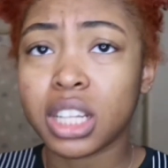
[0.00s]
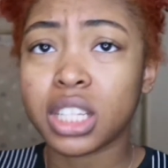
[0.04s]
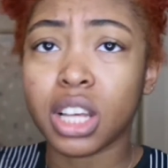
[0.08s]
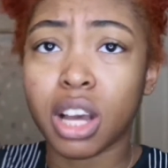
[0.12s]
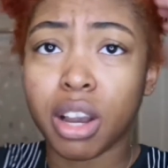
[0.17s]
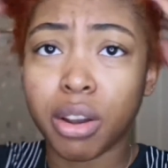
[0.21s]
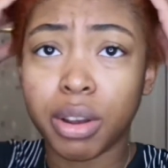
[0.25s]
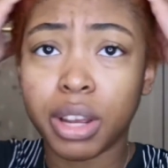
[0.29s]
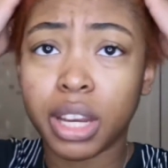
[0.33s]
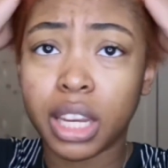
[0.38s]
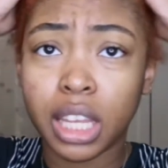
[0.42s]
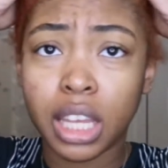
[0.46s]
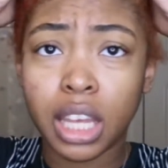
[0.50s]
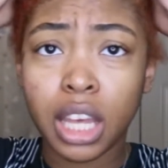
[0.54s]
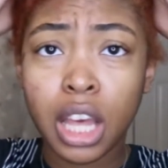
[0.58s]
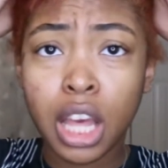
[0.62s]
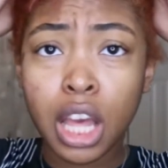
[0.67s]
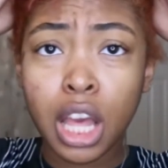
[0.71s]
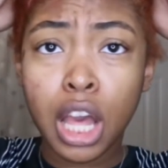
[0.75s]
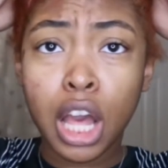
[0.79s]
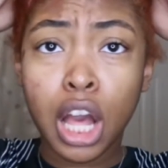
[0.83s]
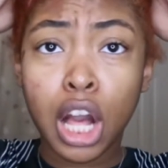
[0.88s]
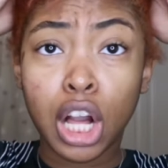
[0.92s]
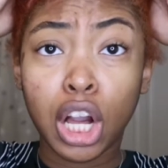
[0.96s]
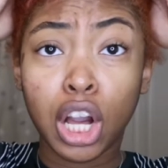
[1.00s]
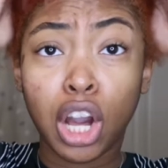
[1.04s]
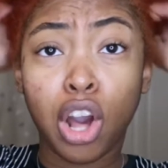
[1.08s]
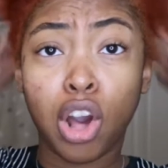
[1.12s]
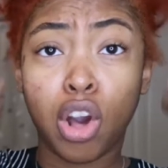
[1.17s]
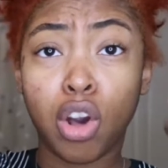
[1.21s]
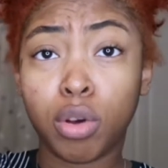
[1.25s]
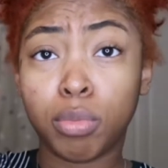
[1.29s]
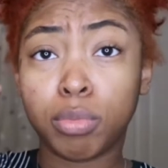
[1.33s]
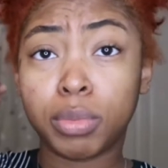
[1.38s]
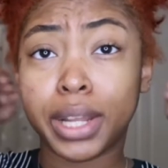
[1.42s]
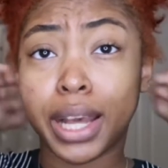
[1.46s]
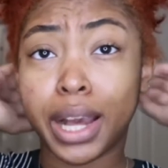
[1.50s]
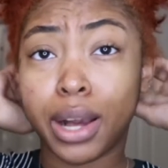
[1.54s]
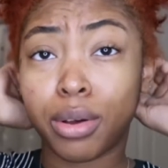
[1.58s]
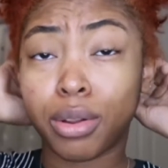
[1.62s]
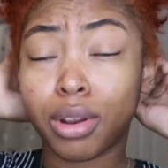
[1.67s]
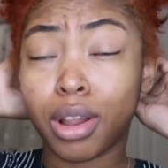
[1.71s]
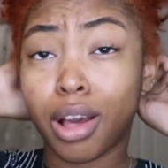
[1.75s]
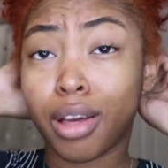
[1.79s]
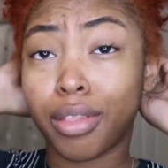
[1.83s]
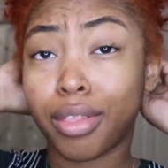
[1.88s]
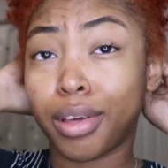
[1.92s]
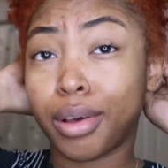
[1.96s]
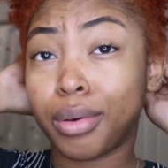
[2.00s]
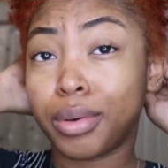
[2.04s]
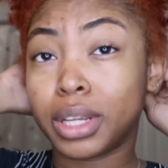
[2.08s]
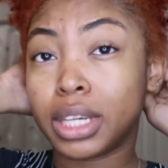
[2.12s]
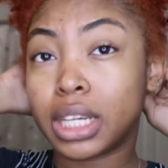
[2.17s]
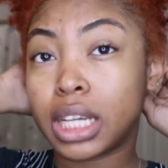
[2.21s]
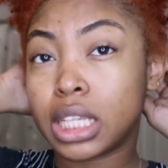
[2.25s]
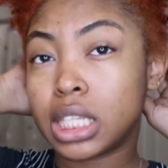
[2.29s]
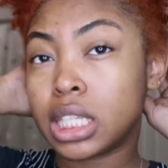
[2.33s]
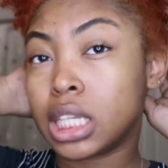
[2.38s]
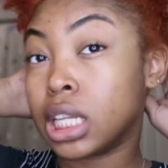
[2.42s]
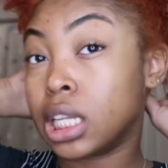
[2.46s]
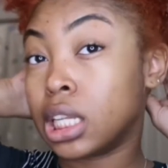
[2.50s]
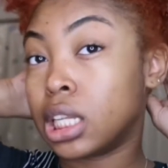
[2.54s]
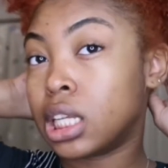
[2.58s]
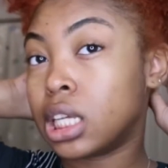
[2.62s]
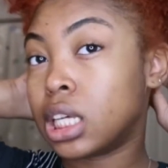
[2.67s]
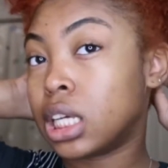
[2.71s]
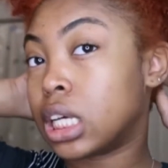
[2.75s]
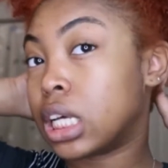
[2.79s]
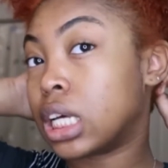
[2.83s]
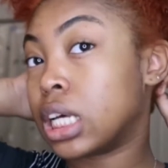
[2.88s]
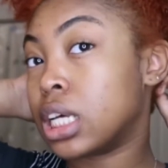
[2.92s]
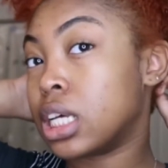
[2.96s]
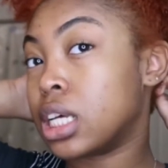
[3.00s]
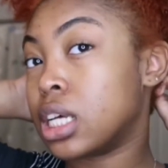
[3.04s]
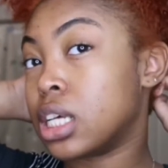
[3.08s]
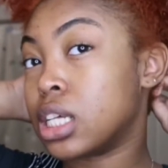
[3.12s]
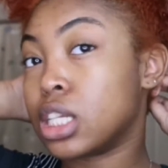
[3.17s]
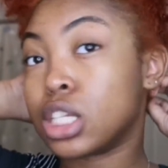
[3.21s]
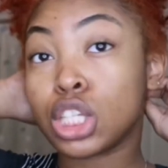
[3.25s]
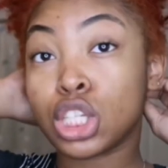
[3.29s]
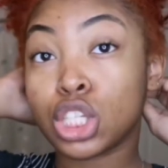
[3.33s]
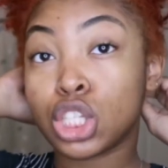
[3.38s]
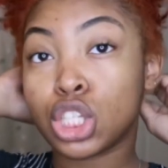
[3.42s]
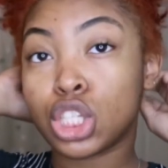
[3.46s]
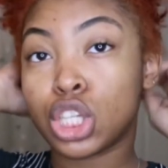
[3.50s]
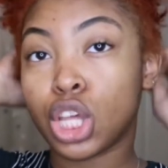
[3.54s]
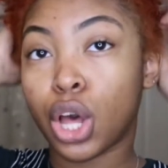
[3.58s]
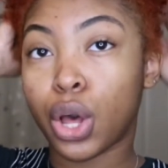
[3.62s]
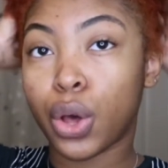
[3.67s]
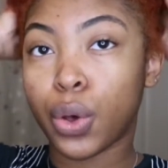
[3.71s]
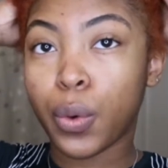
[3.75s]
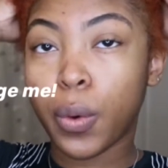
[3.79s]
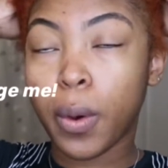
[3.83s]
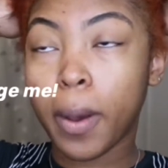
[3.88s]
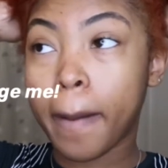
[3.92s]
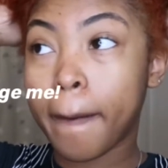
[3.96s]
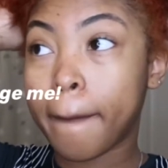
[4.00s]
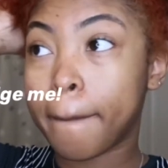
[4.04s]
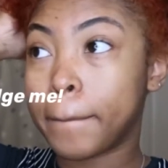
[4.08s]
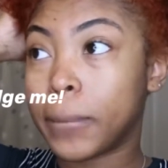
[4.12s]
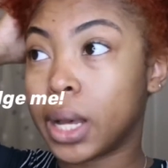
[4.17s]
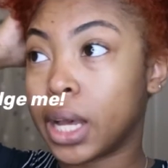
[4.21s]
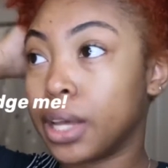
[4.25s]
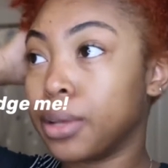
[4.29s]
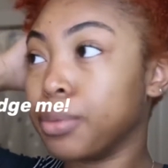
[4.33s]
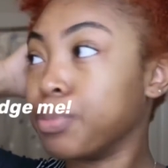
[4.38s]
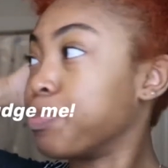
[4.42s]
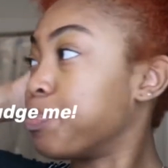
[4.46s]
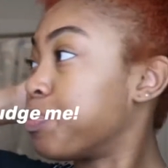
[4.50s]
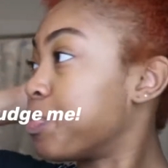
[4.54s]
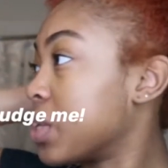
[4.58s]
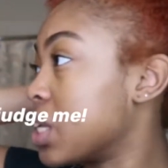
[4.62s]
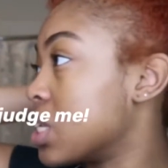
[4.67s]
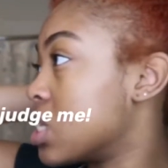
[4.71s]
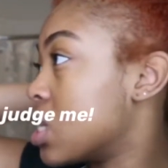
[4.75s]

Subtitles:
already combed out, although it doesn't look so, but it's